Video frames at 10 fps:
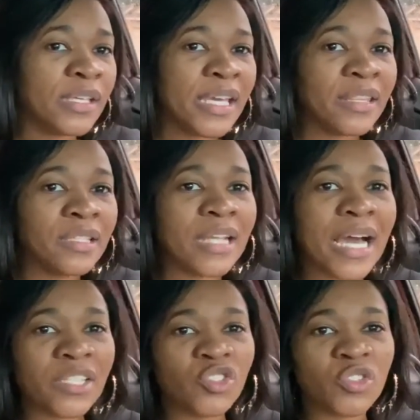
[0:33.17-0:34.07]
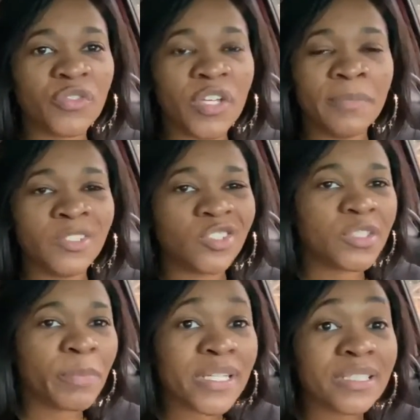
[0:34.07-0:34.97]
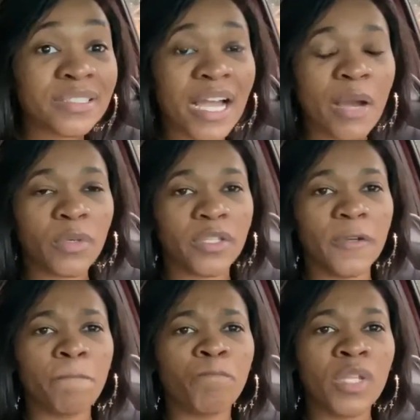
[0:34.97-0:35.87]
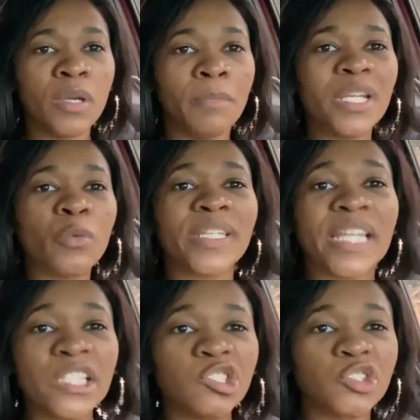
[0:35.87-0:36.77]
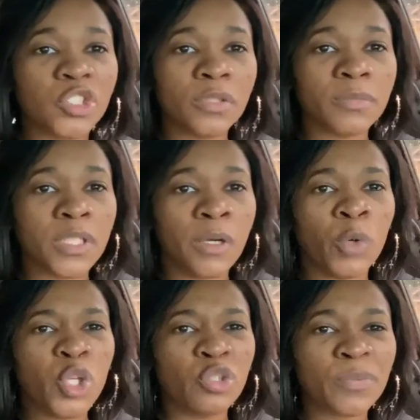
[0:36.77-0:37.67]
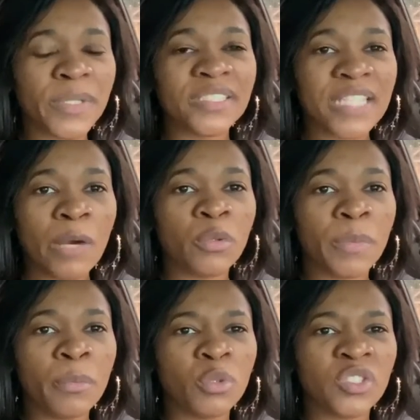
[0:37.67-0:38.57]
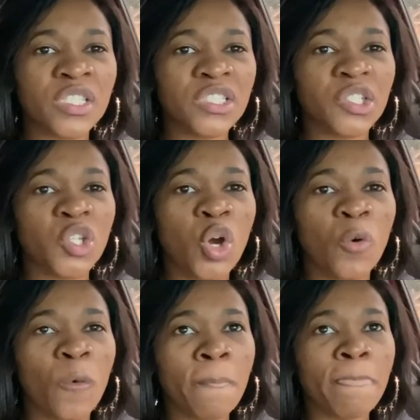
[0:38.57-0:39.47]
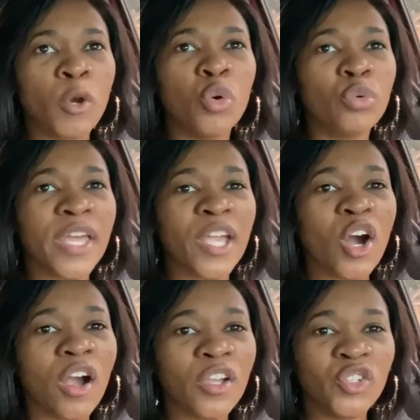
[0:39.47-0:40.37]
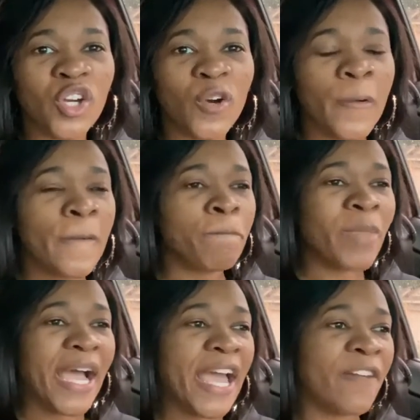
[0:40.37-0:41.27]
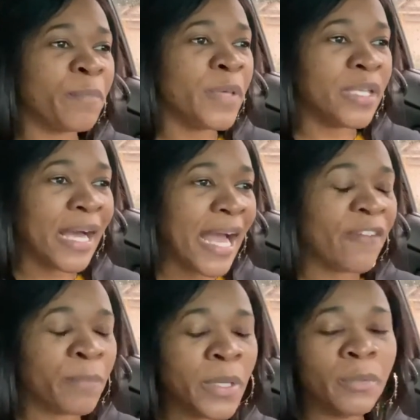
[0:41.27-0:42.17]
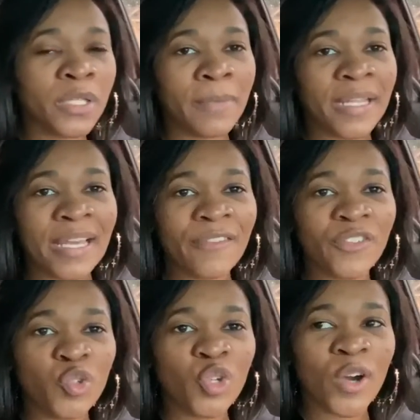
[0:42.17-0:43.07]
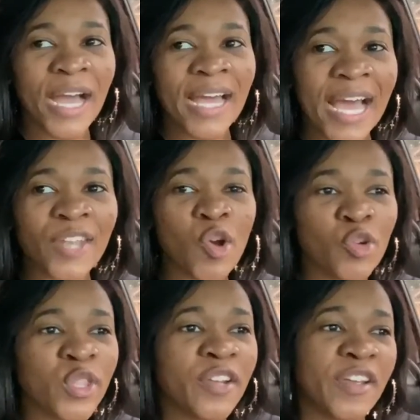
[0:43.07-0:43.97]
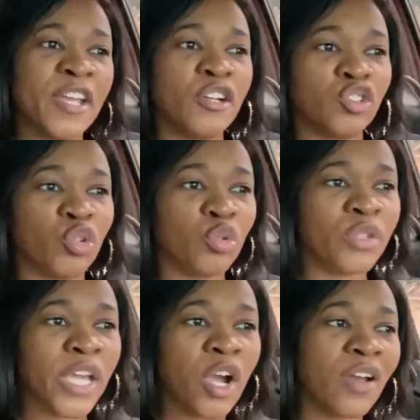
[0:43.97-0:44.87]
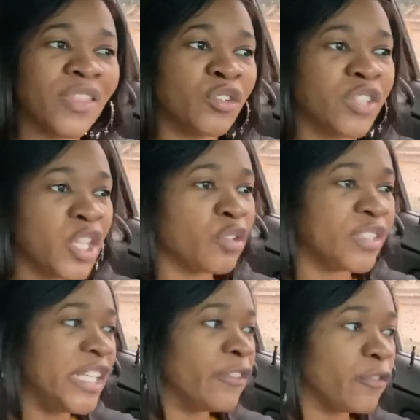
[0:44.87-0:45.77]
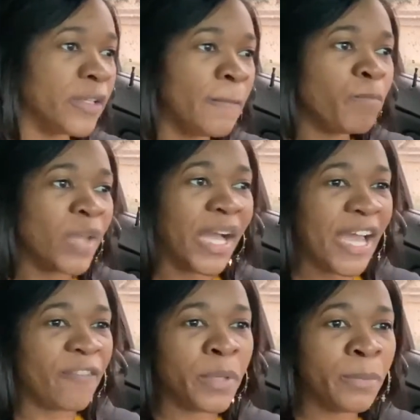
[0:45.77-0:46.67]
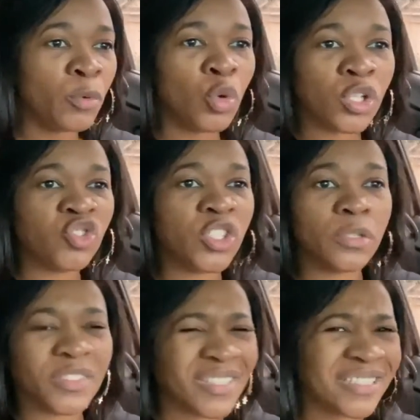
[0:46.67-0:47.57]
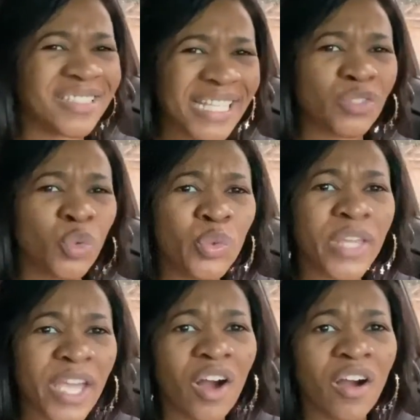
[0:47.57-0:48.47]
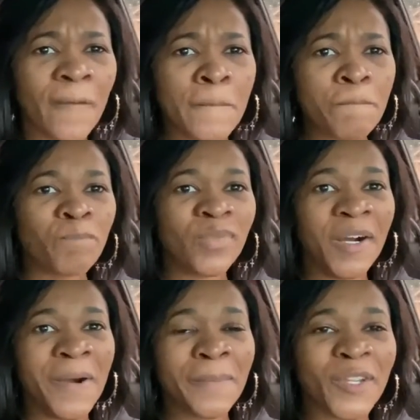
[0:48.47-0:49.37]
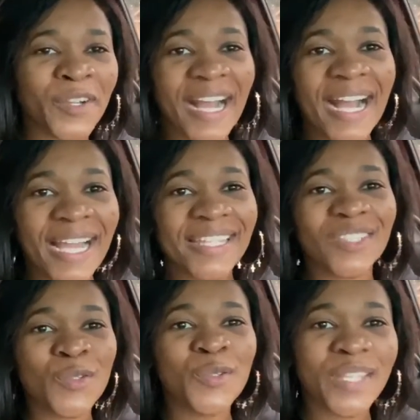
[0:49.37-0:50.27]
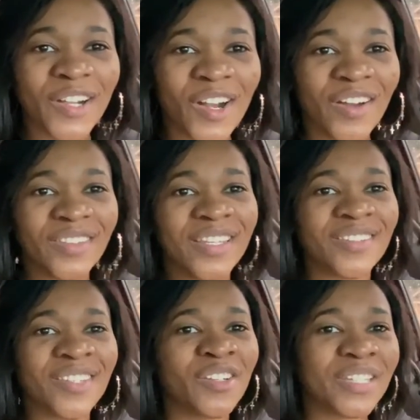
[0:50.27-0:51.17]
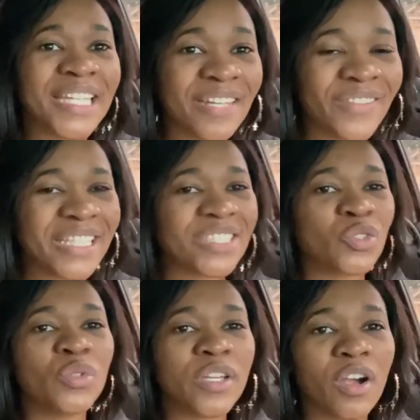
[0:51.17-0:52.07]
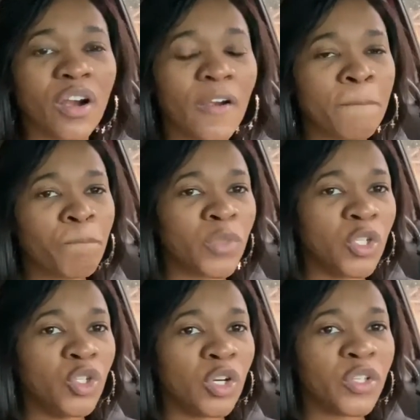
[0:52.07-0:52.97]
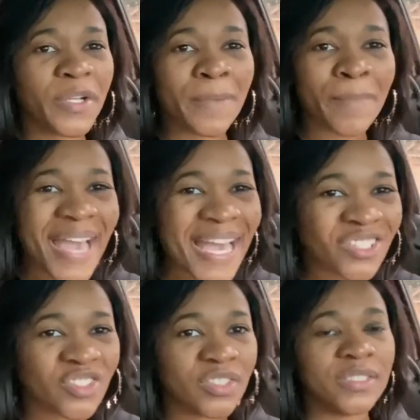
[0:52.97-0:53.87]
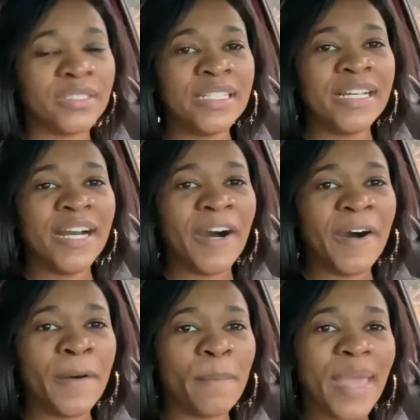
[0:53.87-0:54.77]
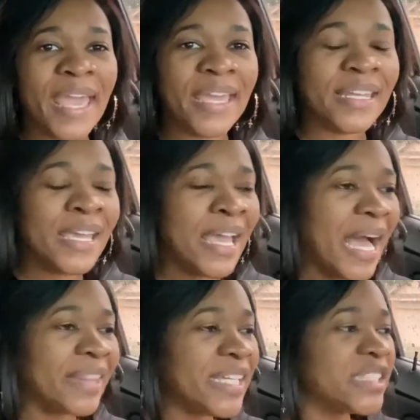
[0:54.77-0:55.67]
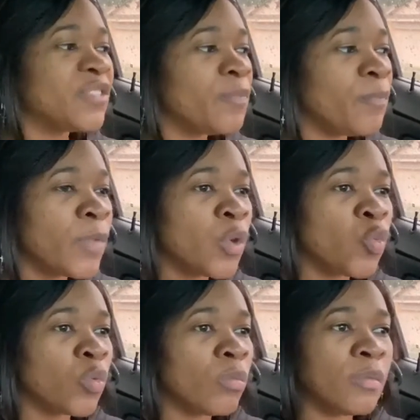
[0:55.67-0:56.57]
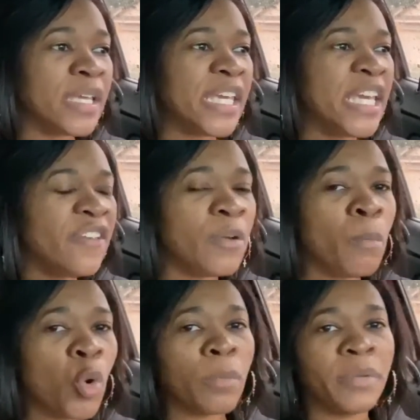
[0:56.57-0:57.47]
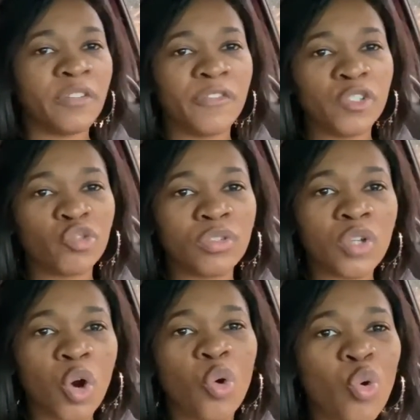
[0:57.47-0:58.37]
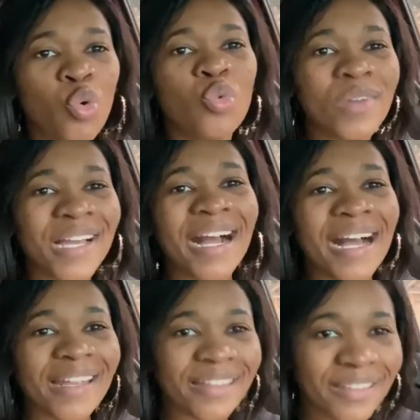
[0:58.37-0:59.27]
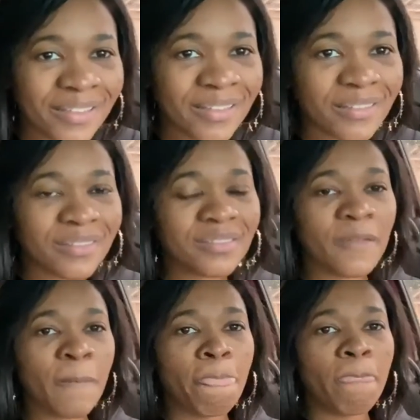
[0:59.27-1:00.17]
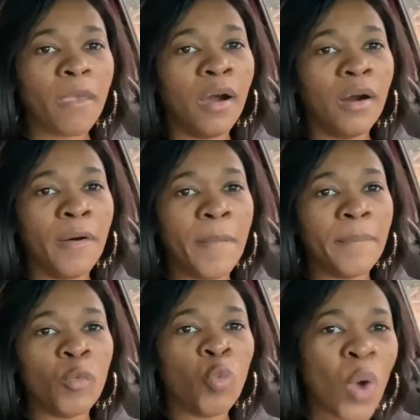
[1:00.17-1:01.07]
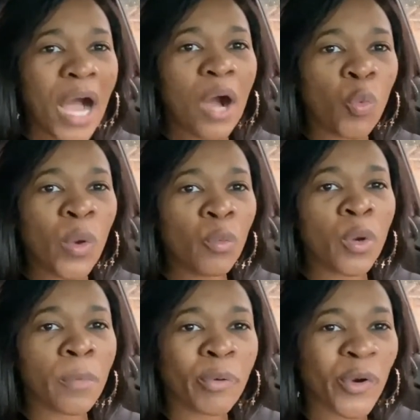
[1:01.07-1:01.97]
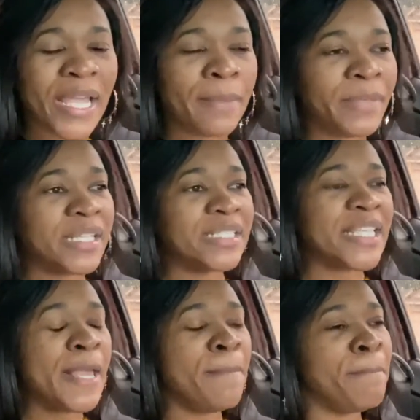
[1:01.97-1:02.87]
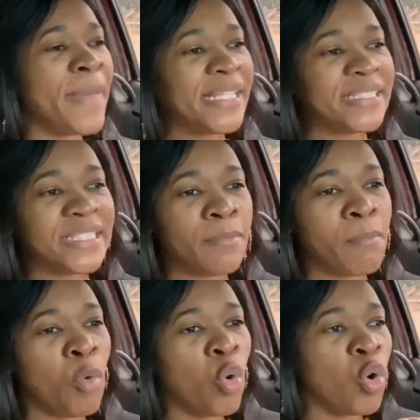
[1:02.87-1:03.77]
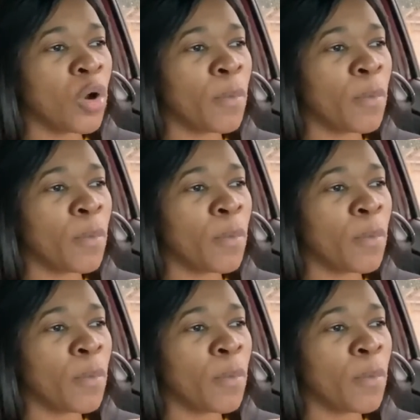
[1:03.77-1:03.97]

in the knowledge of him and just spending time with him. But in relationships, um, when you're spending time with people, it's good to know who they are. You know, I have I have people in my life, and you know, I, I know their character and who they are, and they're they're different. I have people who are generous. That's that's who they are. Um, they're kind. That's who they are. They're they're loving. That's who they are. You know, they're compassionate. Um, and I think it's even more beneficial to know who God is um while when we're praying because it makes it more